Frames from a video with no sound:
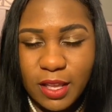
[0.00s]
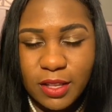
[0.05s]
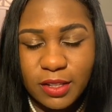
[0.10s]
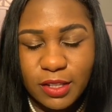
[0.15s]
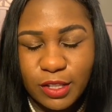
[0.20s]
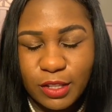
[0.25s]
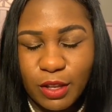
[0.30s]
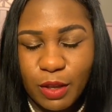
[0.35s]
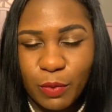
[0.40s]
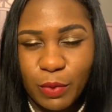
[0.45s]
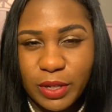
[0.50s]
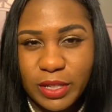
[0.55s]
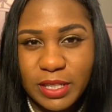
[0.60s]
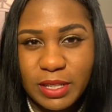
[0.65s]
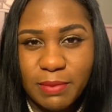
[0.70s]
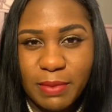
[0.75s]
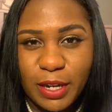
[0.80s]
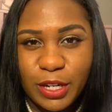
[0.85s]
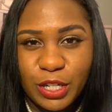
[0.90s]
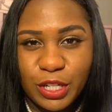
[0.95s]
So I want
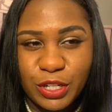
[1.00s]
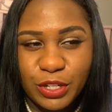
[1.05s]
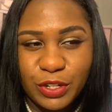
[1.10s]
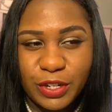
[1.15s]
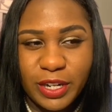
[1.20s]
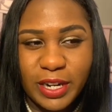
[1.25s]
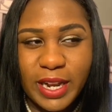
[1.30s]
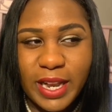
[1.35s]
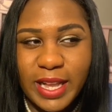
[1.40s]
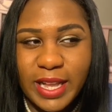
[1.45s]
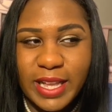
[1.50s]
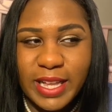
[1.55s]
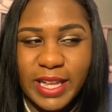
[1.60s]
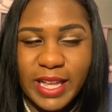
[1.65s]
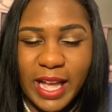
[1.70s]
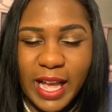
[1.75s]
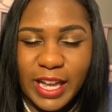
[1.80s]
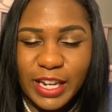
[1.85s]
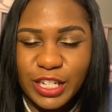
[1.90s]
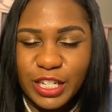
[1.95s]
to make sure
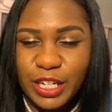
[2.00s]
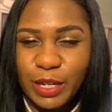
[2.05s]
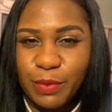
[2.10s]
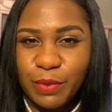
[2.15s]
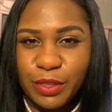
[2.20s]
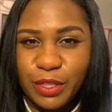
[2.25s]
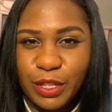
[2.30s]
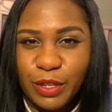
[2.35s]
I share with